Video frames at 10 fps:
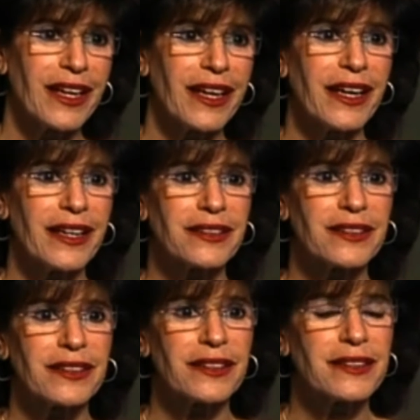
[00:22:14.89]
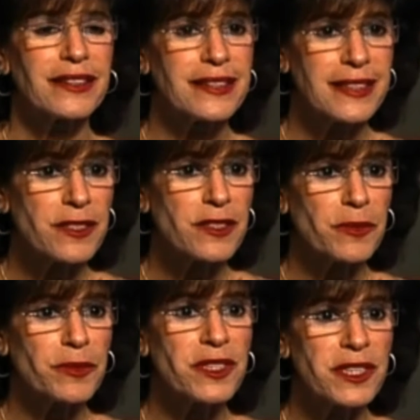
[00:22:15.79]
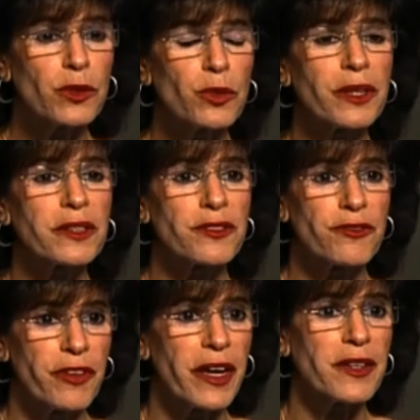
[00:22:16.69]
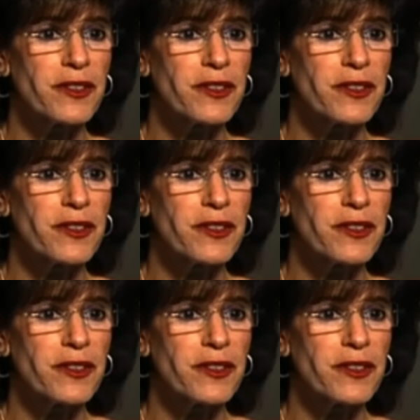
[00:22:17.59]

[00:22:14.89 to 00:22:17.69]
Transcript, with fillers: and the system still works very,